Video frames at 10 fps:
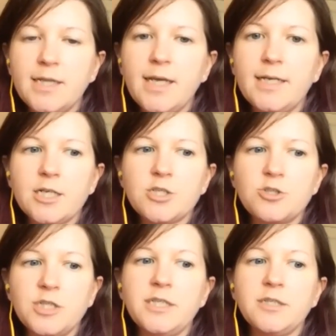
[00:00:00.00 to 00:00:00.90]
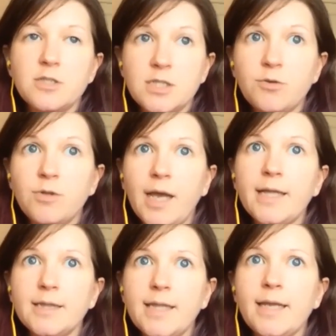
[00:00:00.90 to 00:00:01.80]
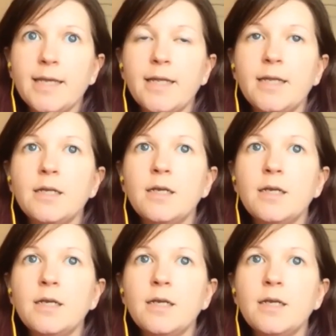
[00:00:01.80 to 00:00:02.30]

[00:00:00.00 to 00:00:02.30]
that extra year so that they can